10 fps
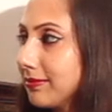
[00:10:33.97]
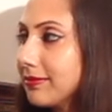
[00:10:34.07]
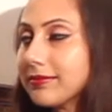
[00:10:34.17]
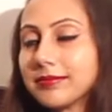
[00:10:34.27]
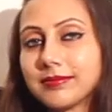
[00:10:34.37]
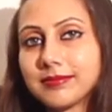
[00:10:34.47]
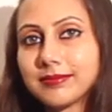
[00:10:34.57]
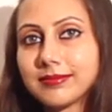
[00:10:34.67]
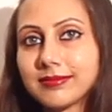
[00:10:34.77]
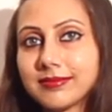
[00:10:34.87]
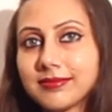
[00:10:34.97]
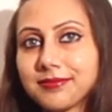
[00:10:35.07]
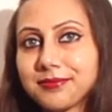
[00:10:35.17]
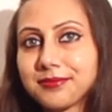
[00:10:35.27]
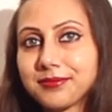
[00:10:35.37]

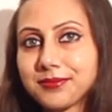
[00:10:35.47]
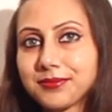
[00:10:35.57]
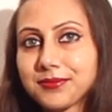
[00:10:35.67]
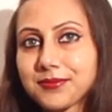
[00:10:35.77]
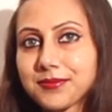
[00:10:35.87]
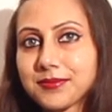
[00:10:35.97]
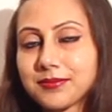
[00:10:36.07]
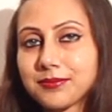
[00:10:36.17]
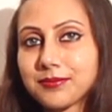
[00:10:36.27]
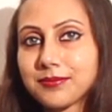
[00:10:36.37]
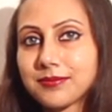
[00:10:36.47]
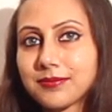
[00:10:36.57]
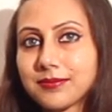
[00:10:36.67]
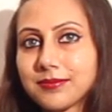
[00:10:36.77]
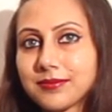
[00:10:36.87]
[no speech]